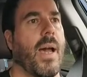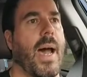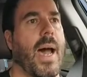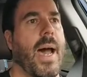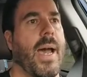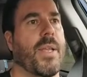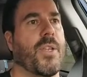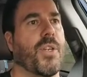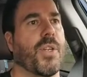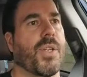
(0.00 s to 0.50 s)

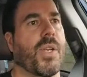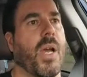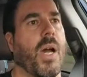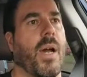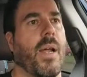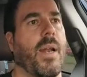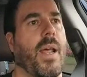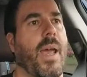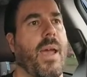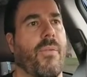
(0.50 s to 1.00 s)
I just
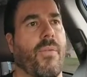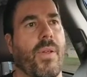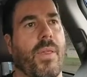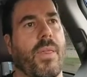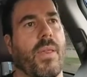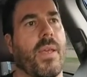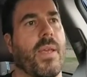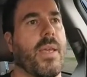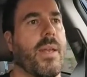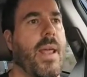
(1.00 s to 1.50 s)
cut
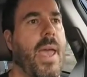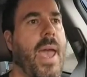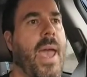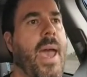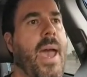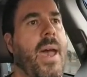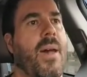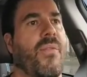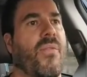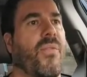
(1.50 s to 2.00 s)
everything in
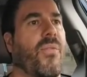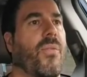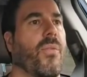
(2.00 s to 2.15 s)
half,